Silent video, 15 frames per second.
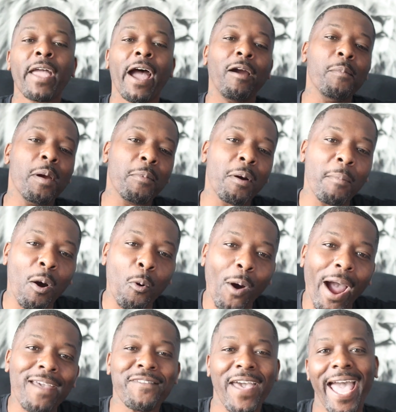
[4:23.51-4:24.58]
I remember my
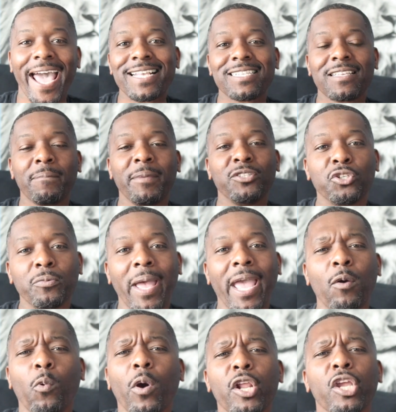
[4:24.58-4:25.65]
wife asking me,
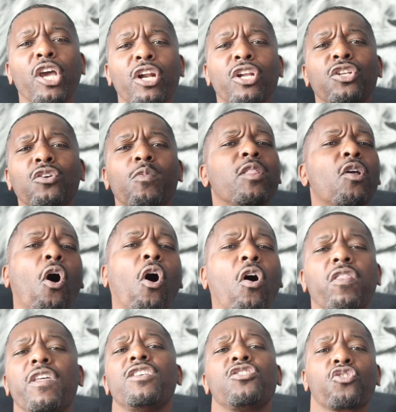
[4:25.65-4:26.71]
Jermaine, what are you going to do with all
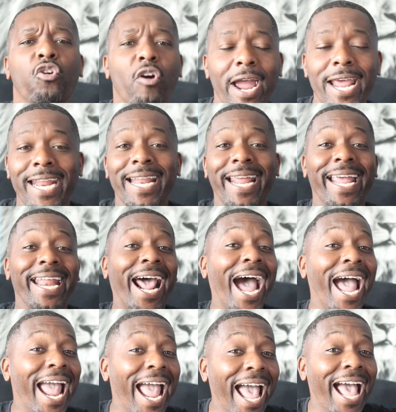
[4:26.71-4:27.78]
this credit? And
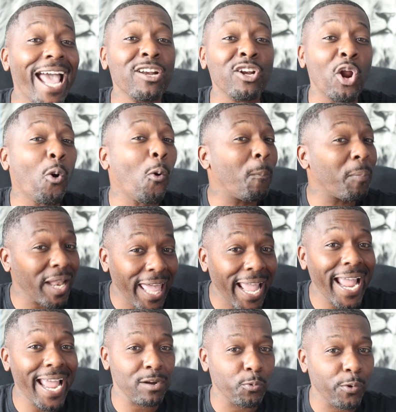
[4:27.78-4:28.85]
I had no
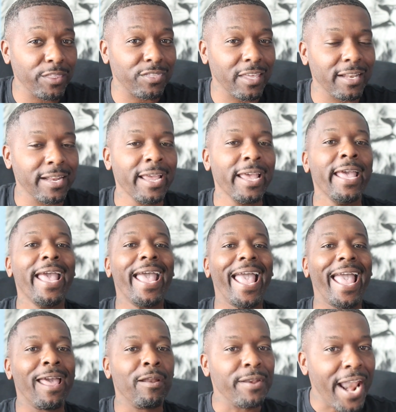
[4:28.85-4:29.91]
plan with it.
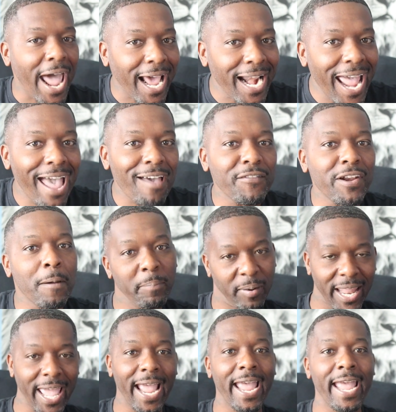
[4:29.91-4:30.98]
And not having a
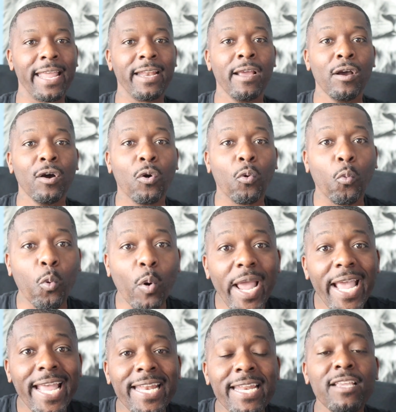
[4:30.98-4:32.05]
plan,
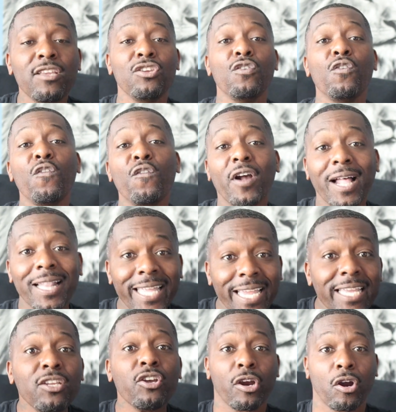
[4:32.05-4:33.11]
when you
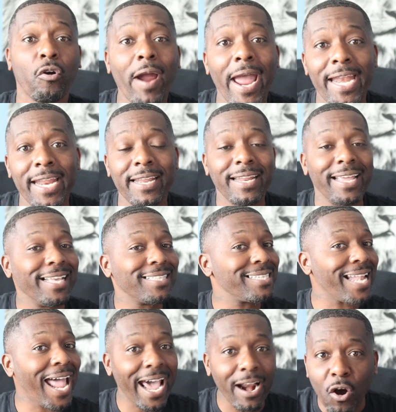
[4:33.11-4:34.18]
clean your credit, it's
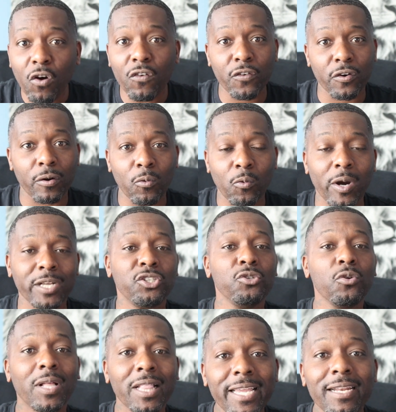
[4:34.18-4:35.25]
not over. Once you
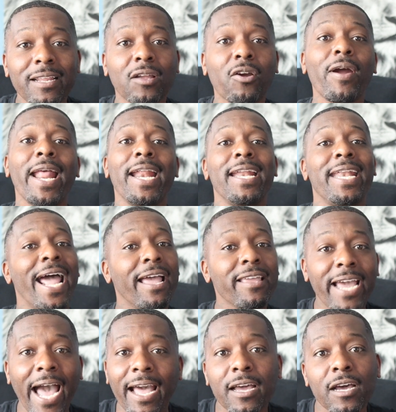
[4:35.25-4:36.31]
clean the credit, now you
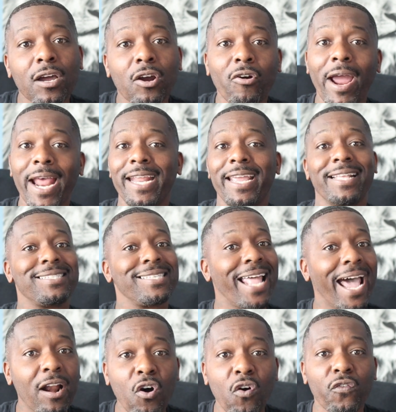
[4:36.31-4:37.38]
got good credit, it's
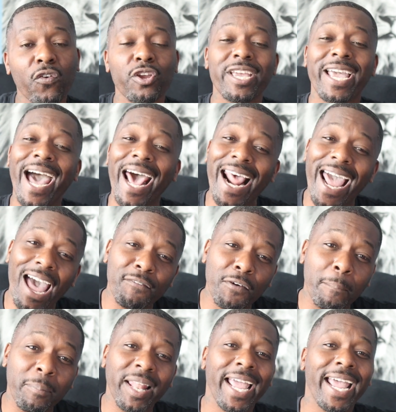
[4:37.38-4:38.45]
not over. You got to have a
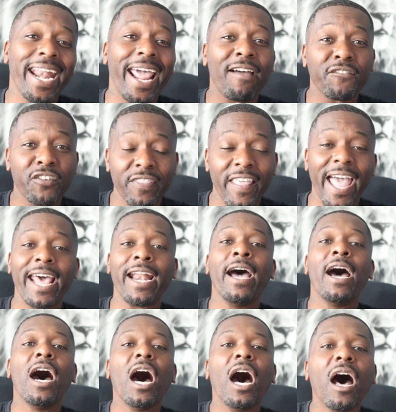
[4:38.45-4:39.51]
plan after that.
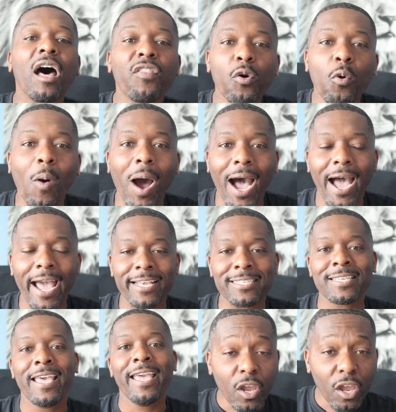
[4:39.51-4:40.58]
Otherwise,
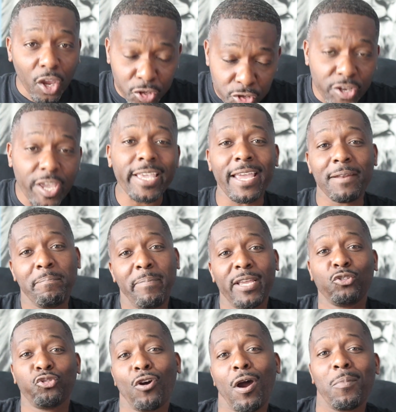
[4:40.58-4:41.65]
you can get in big
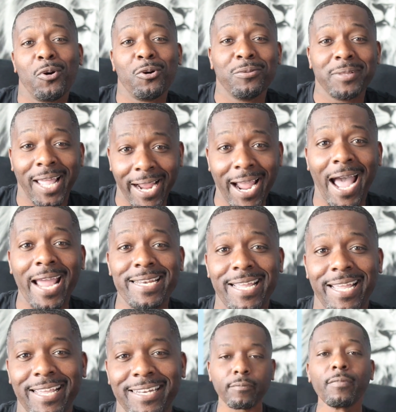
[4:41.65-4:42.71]
trouble like I
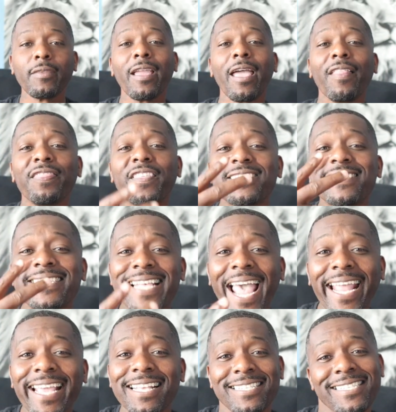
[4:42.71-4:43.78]
did. The
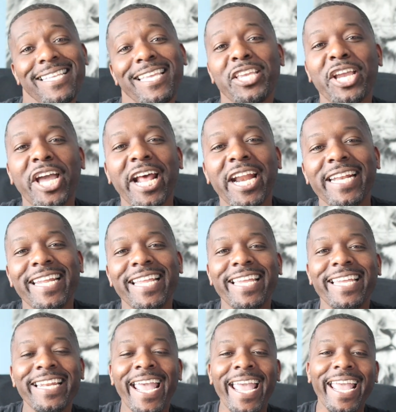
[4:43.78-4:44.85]
second C you're going to
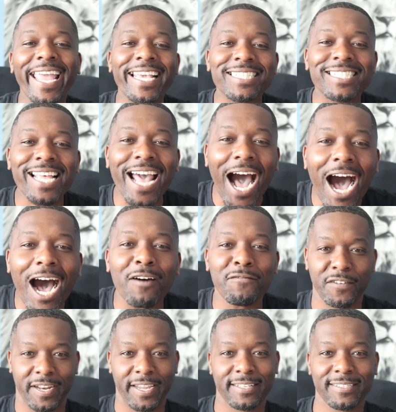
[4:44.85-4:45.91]
need is
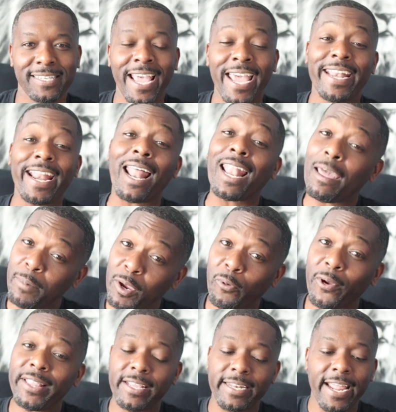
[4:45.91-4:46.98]
confidence. Now, let me
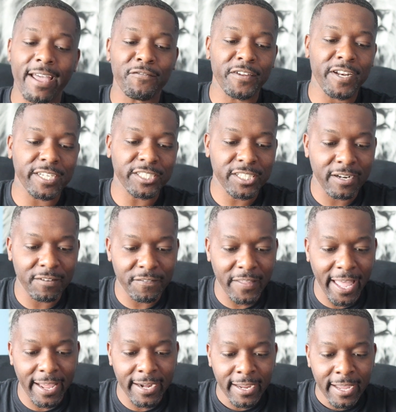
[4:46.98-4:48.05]
read the definition of
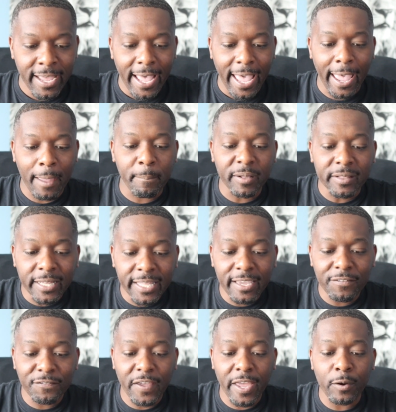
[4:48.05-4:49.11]
that. A
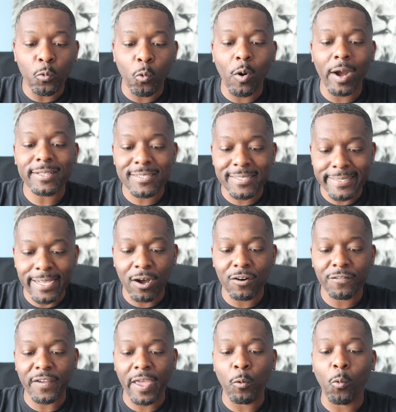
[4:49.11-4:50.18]
belief in
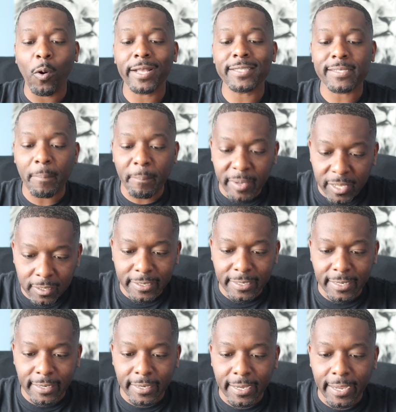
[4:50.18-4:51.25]
oneself and one's
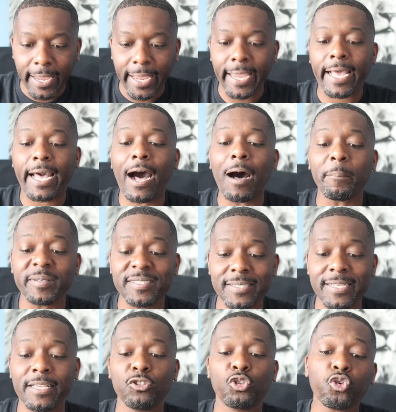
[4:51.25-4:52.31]
ability,
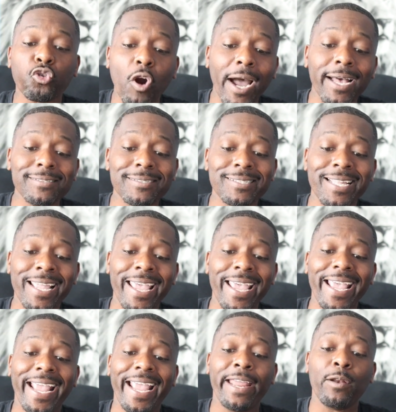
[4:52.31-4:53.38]
encompassing trust
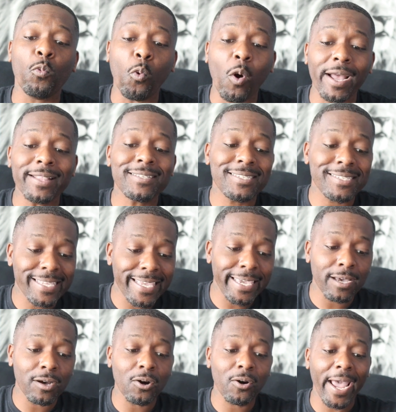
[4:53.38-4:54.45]
in one's
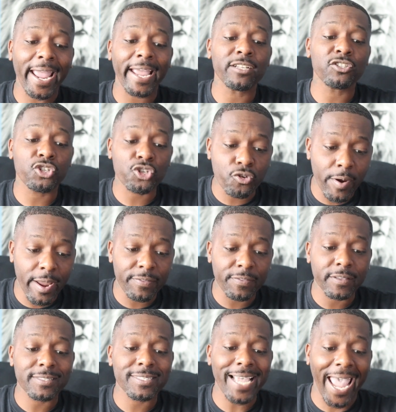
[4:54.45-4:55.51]
skill and strength
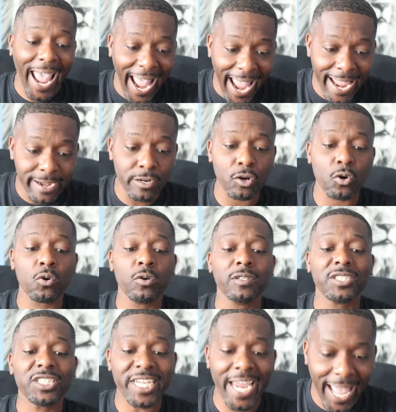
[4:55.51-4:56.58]
to handle
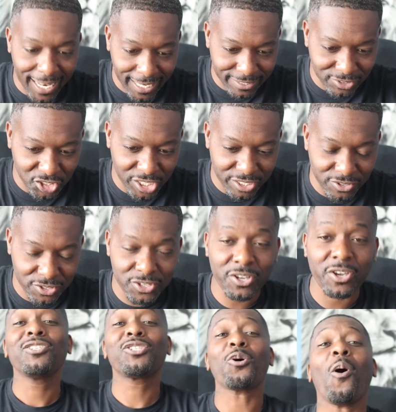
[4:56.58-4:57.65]
challenges.
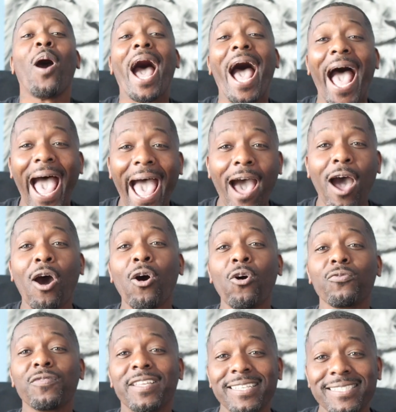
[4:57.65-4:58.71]
So
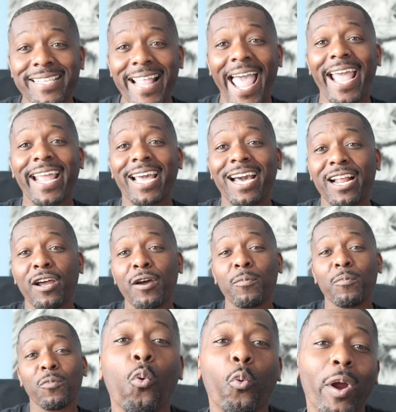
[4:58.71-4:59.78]
how is that gonna
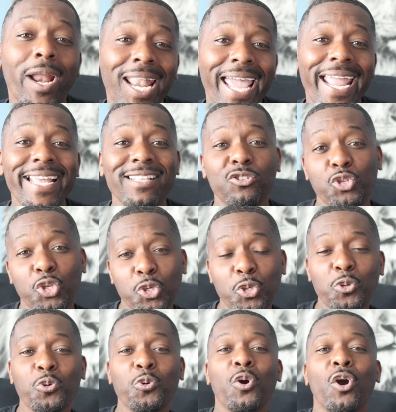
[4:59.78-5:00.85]
relate
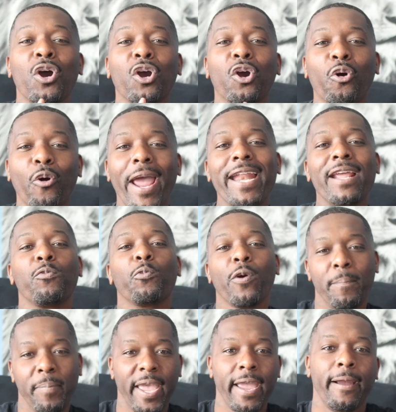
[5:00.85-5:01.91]
to credit
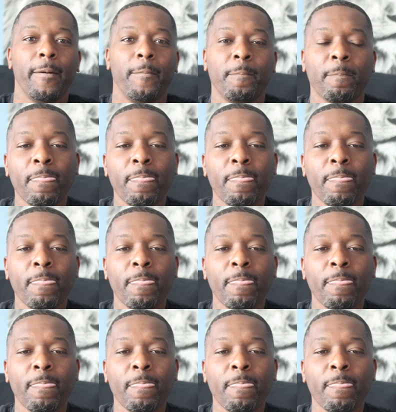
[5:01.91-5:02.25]
repair?